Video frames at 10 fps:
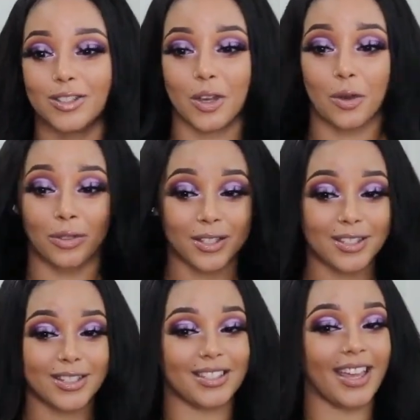So
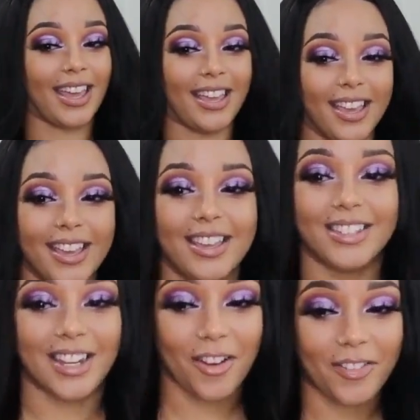this is like
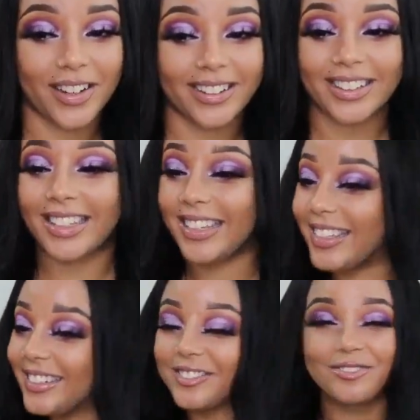
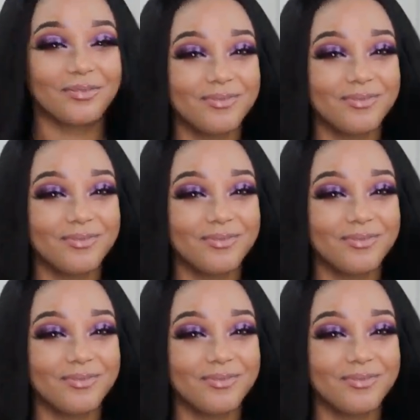definitely